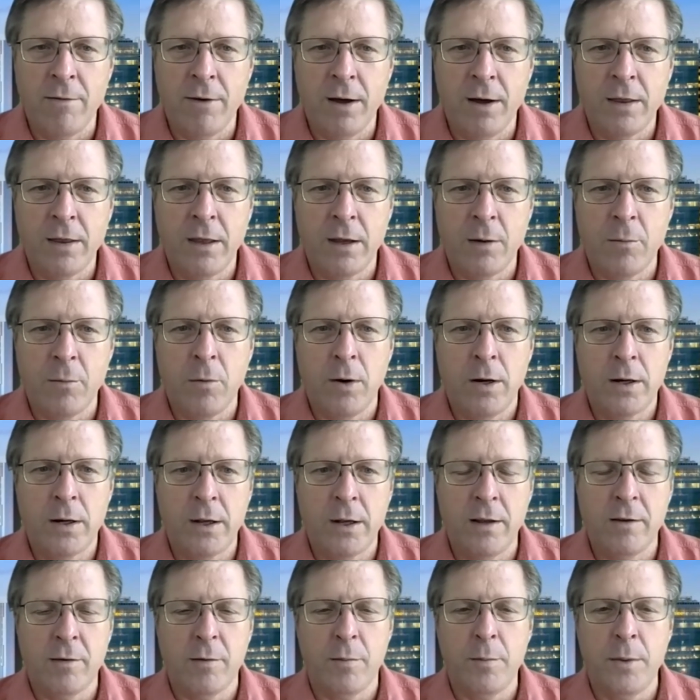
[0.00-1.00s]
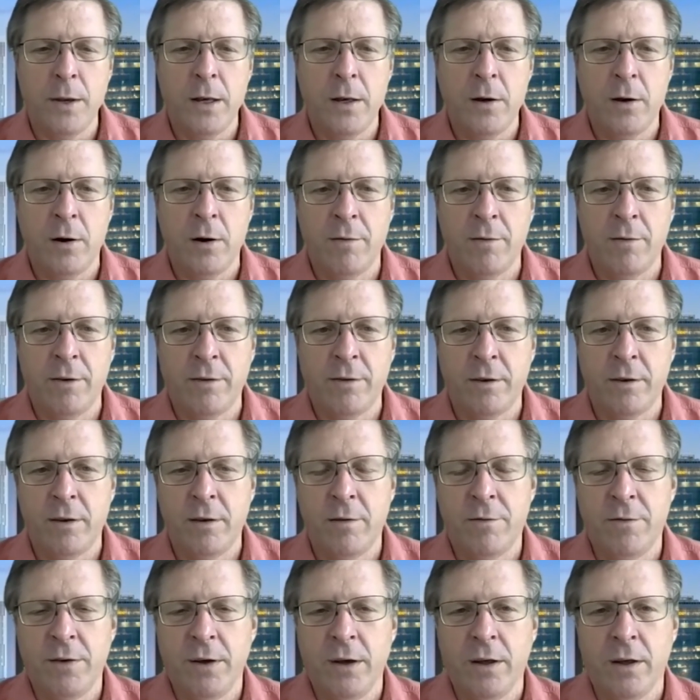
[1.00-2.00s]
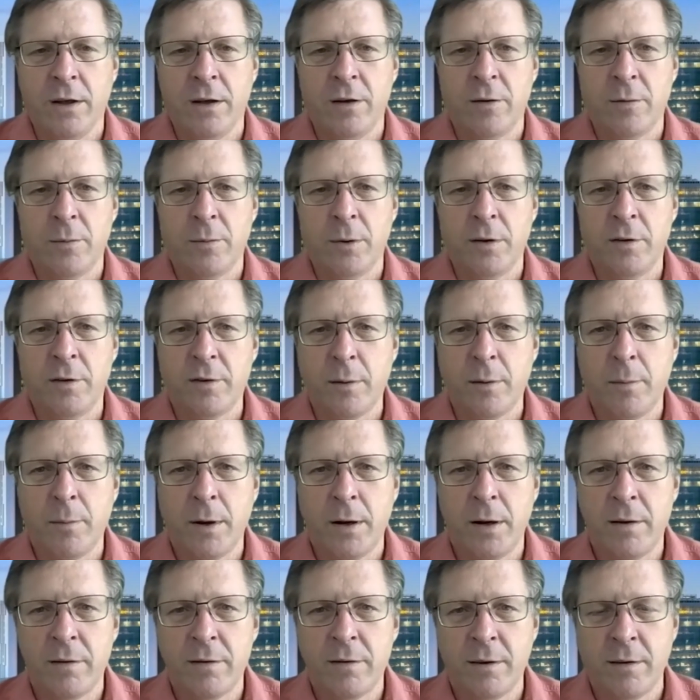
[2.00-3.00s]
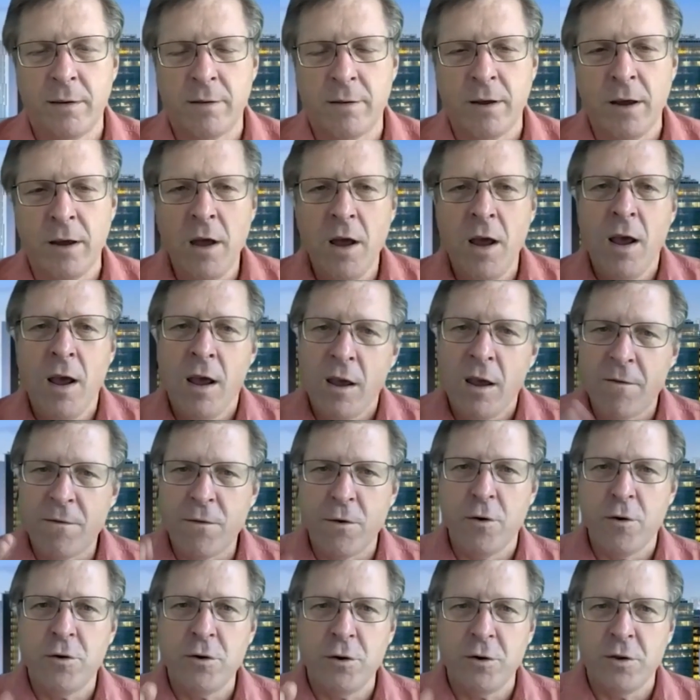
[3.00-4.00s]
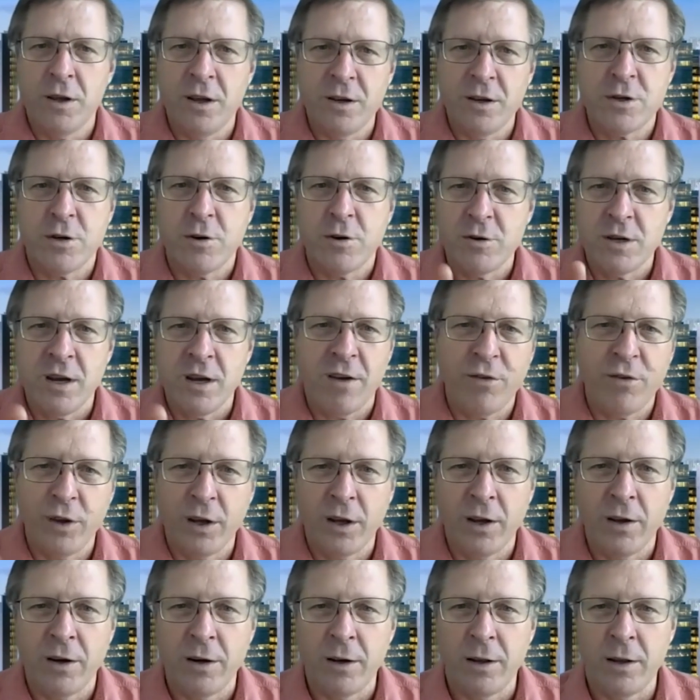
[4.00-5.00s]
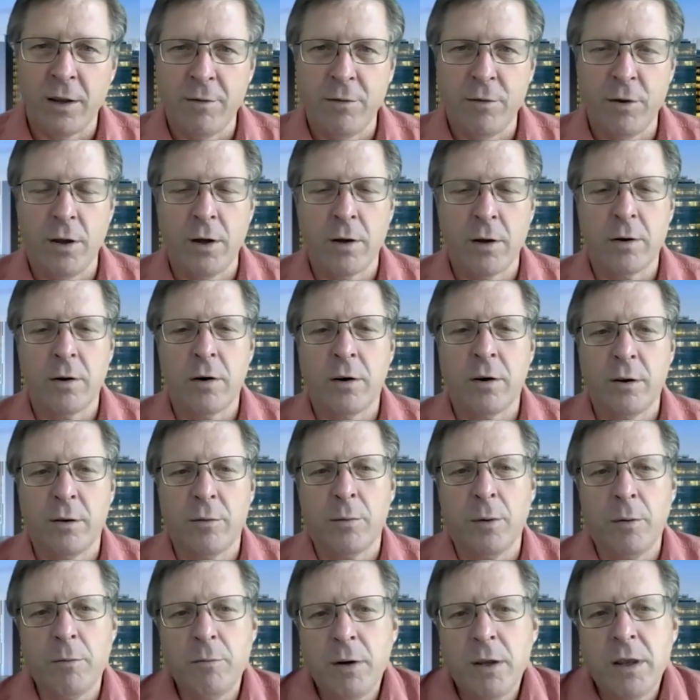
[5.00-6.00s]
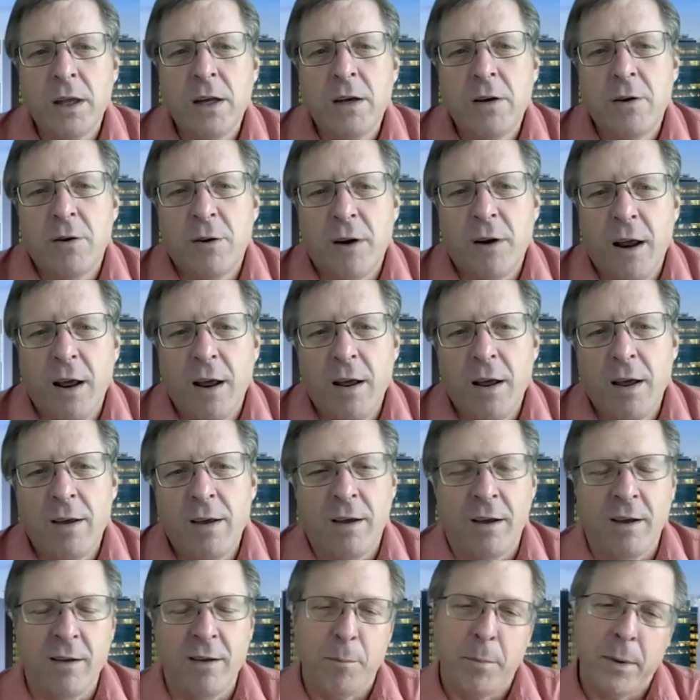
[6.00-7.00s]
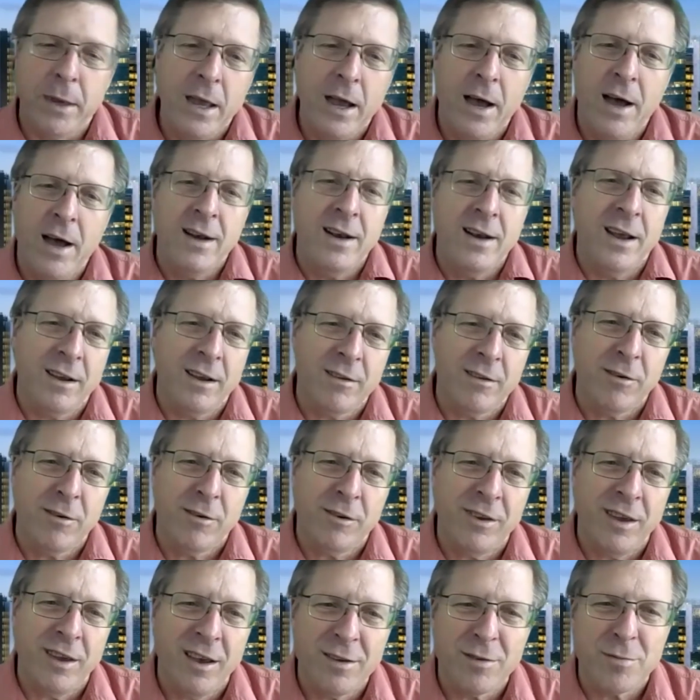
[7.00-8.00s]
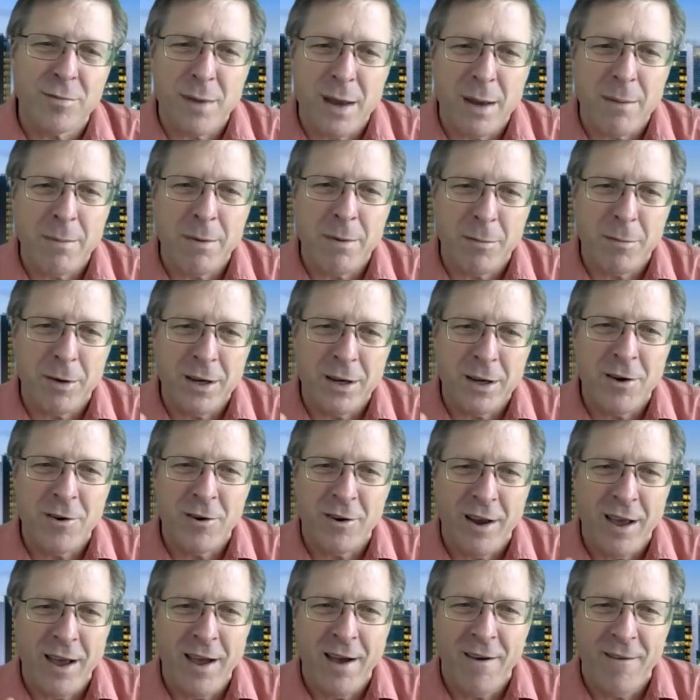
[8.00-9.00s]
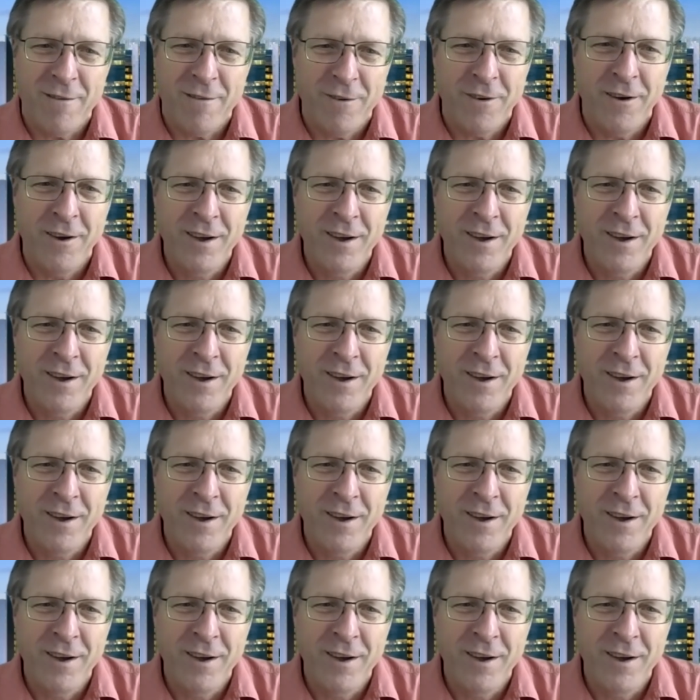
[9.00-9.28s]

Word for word: I think what gets me nervous in the field is when somebody says, if you do this, you're definitely going to live longer because we really don't have, eh, beyond exercise, maybe we don't have,